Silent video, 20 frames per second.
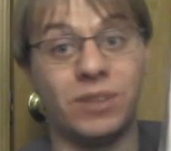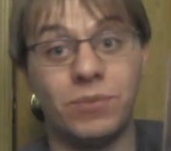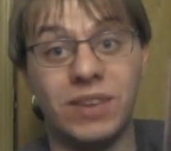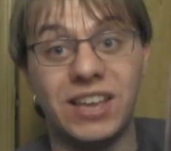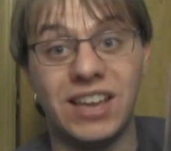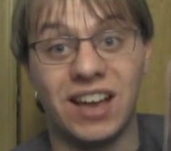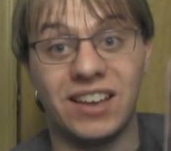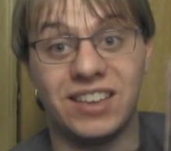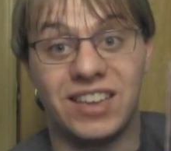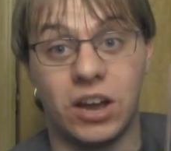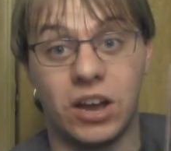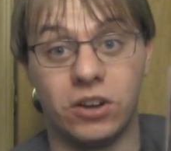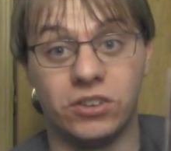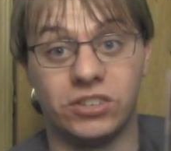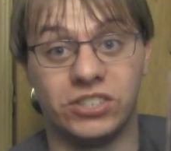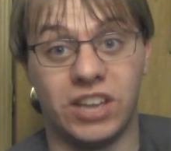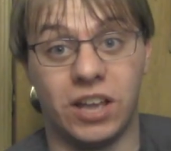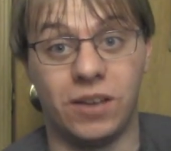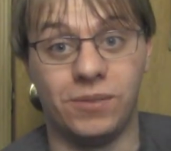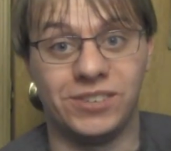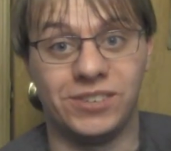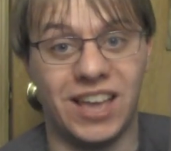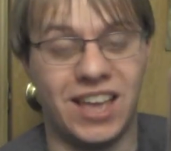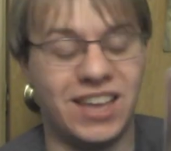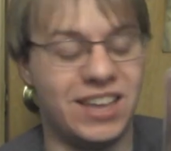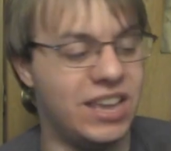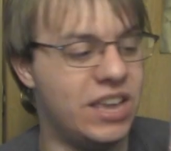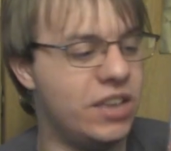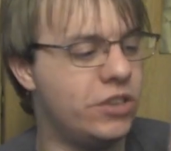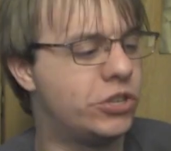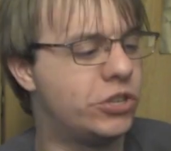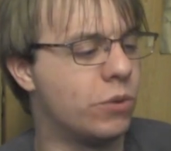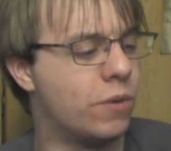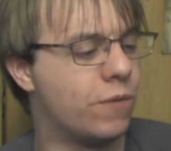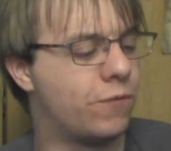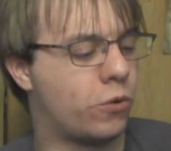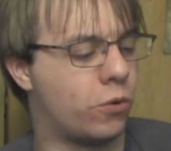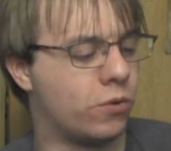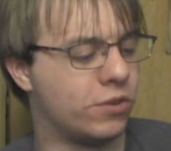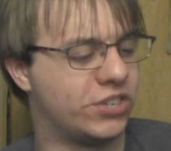that we get ourselves into,
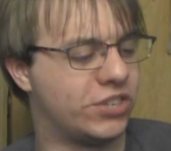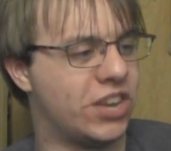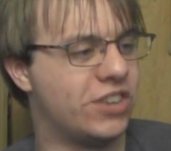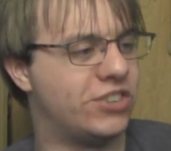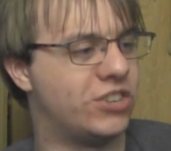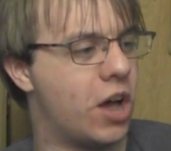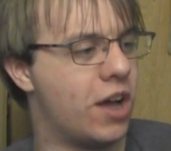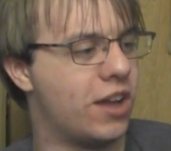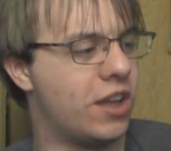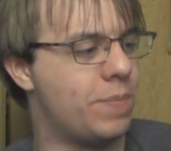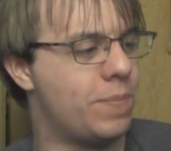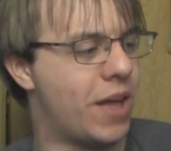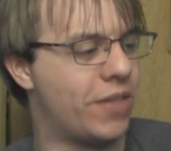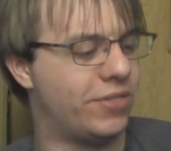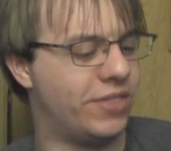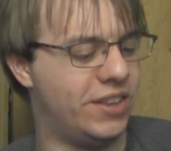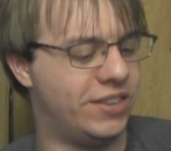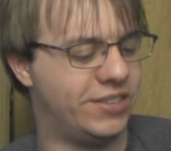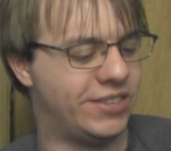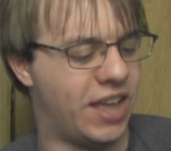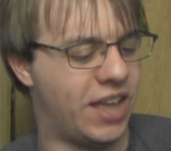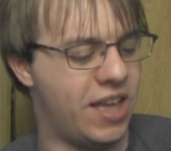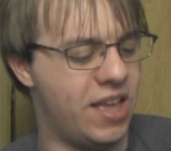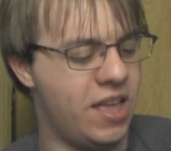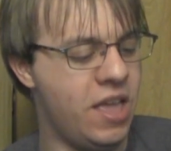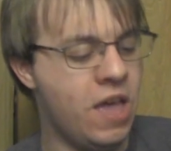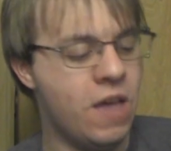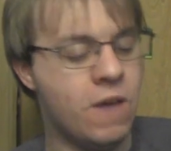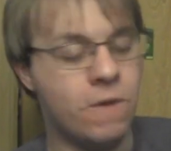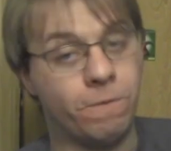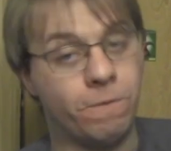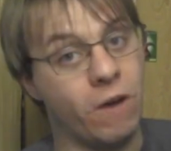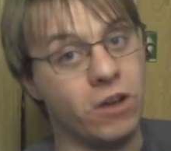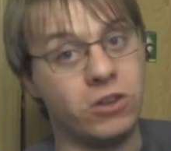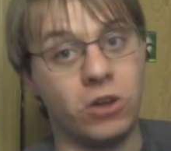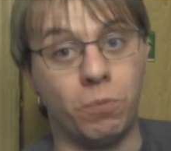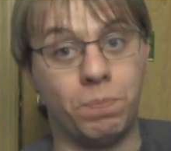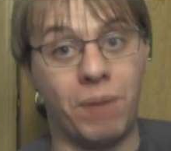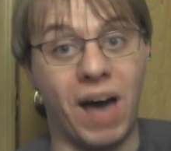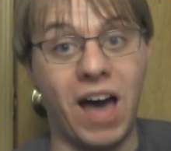of course, talking about this
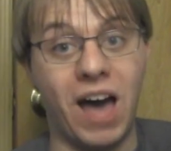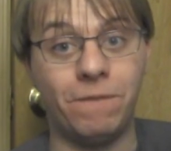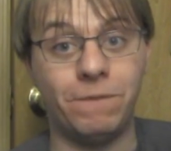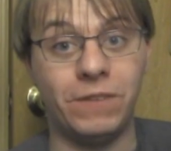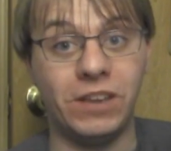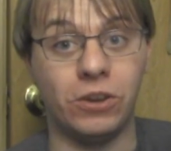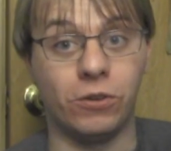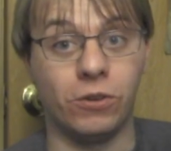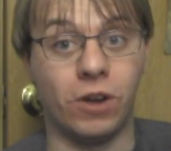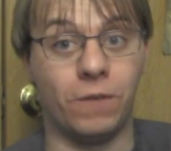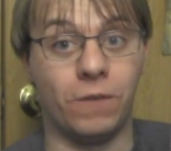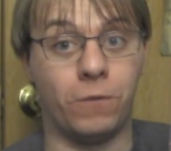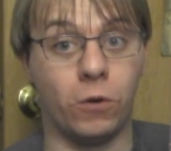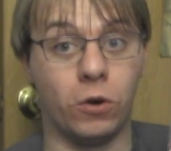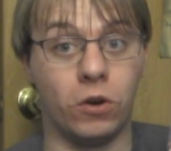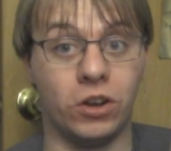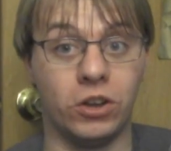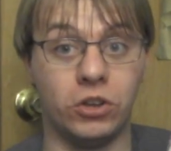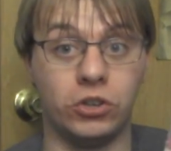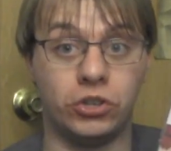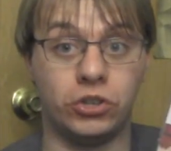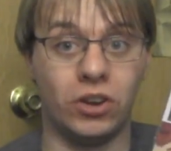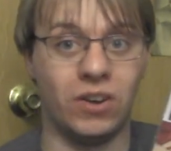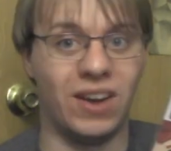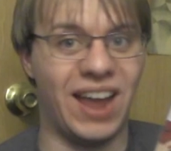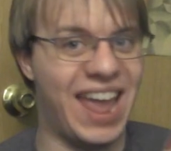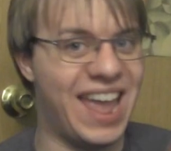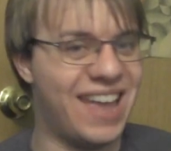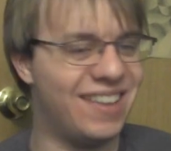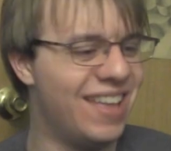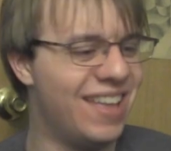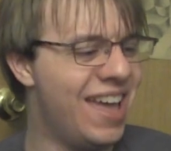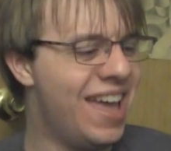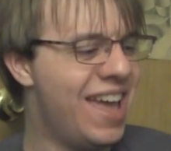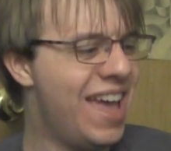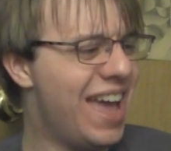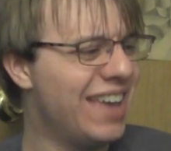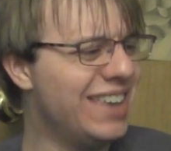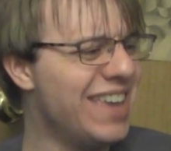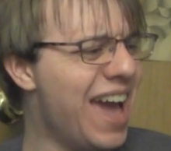Funko Pop figure for sure, and
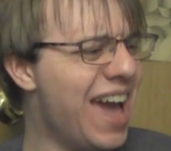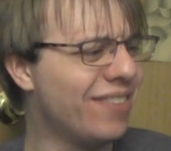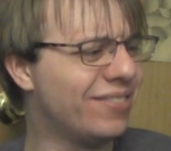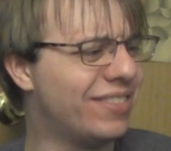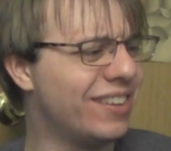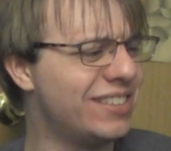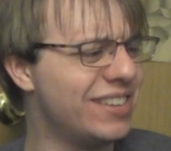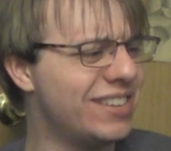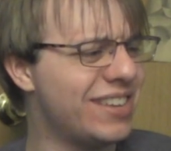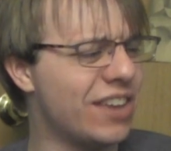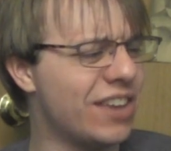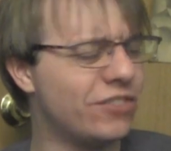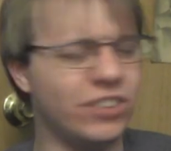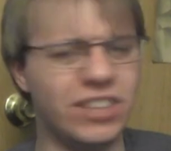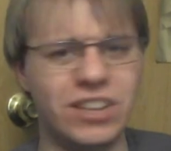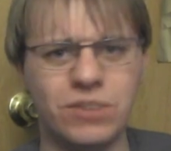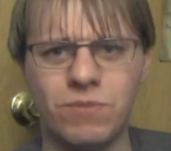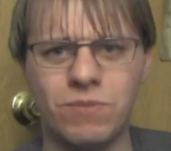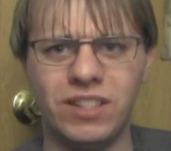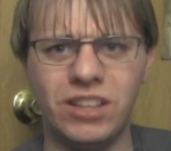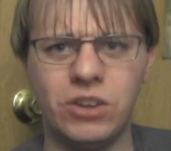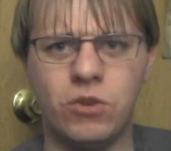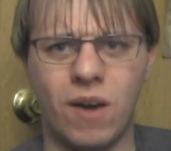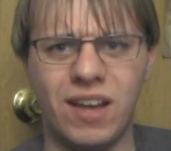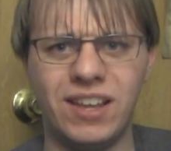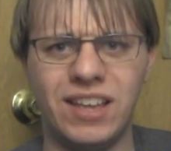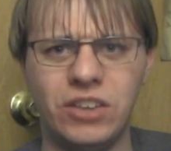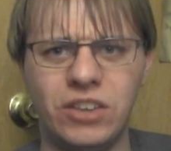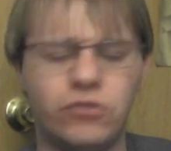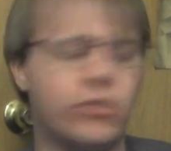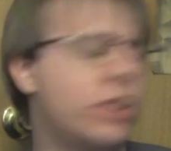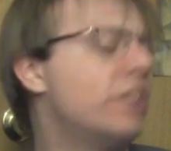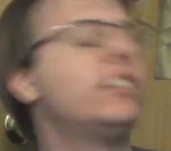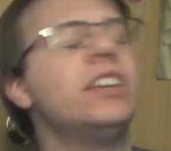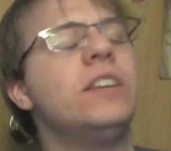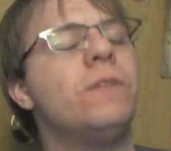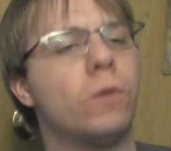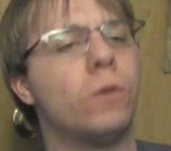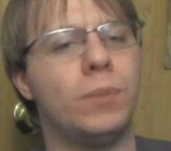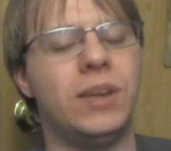yeah, this is actually really quite
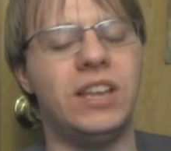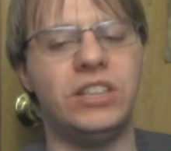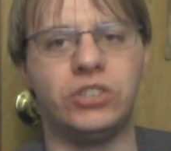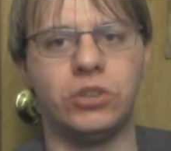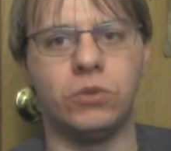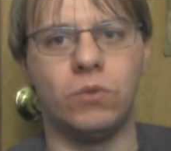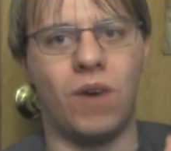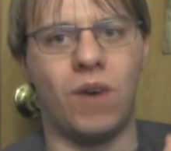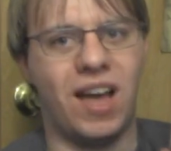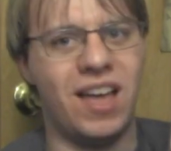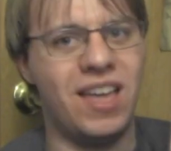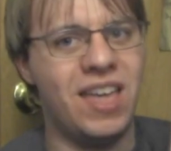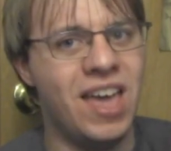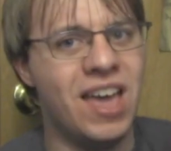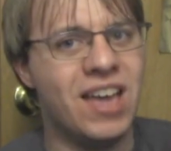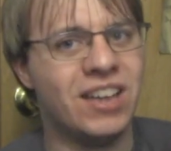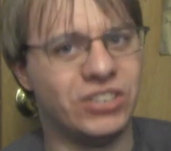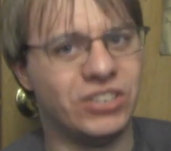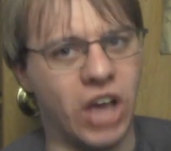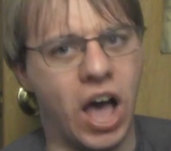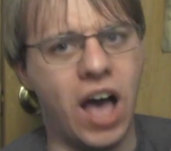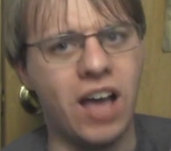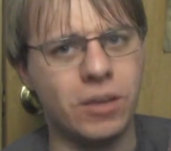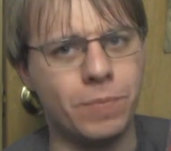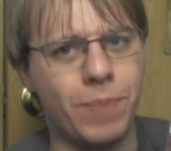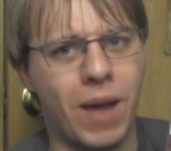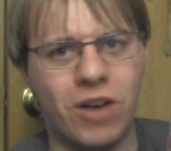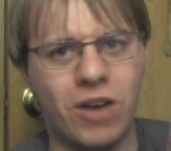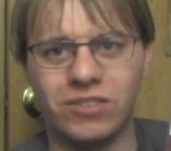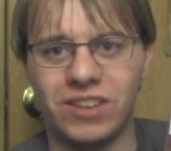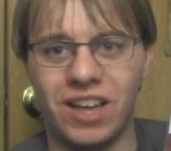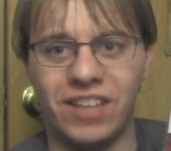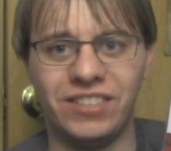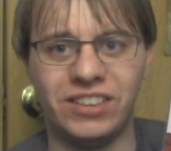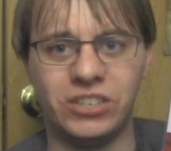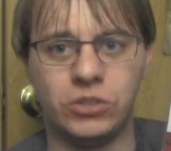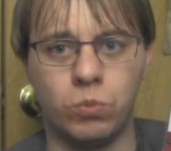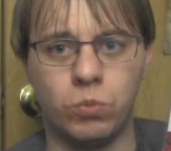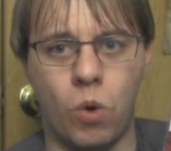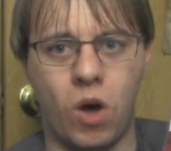interesting for me to talk about
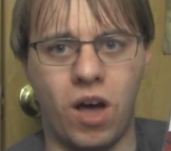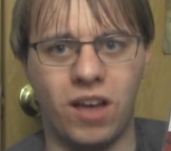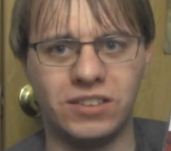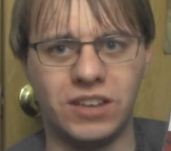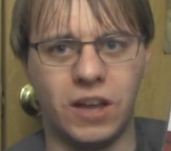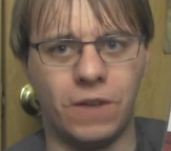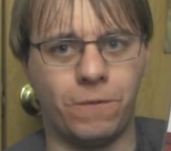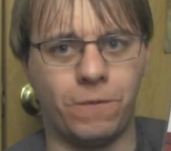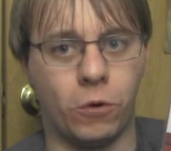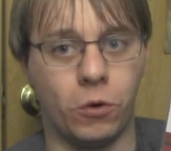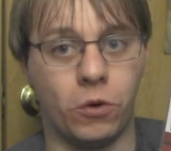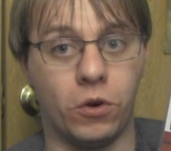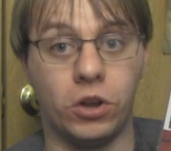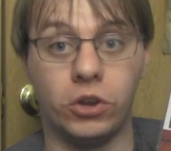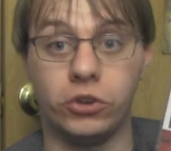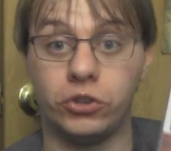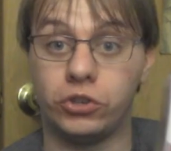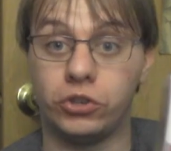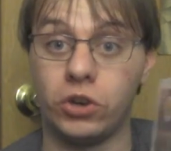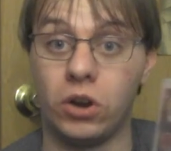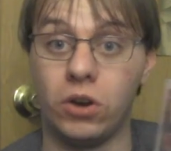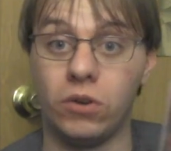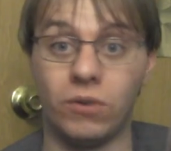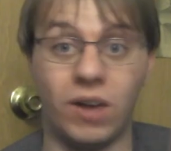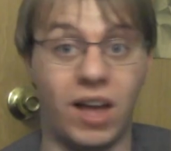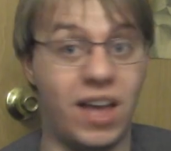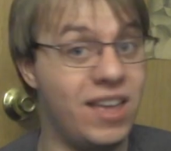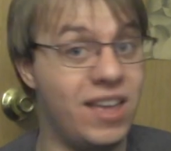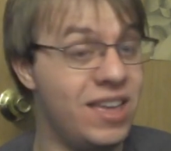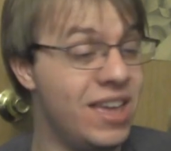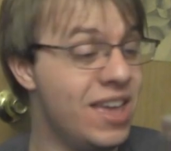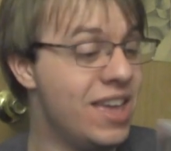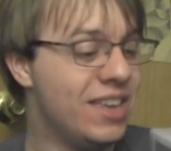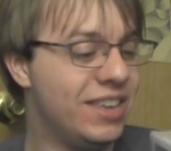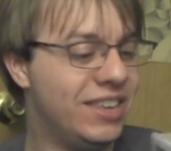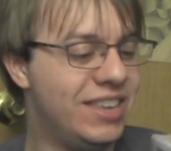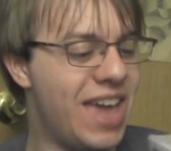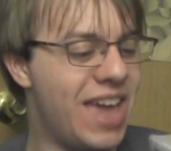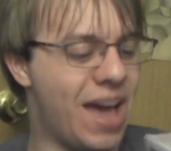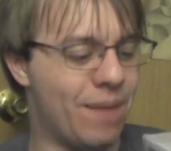this one for sure,
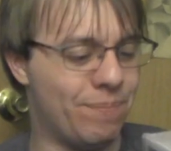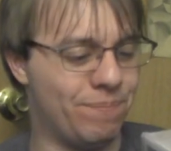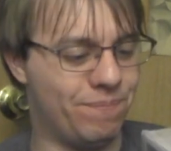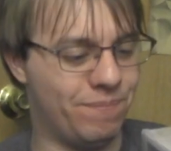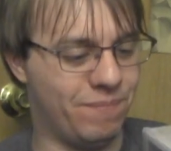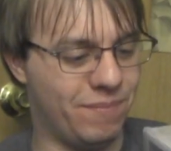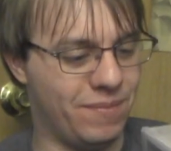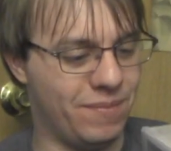yeah.